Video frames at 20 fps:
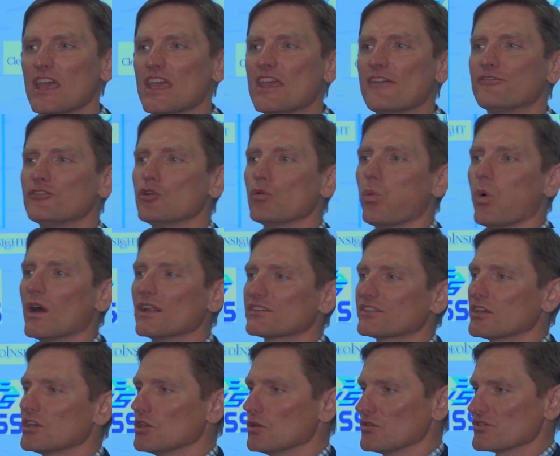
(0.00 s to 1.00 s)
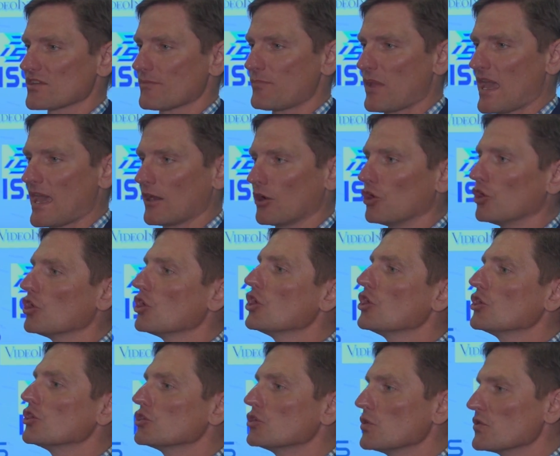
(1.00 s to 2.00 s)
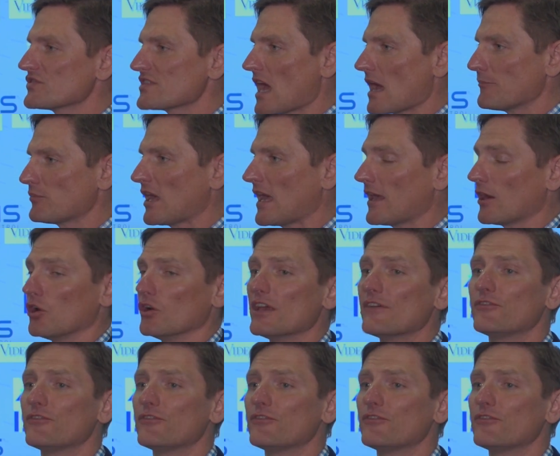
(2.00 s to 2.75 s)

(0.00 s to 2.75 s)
if you want to use a panel, use that panel.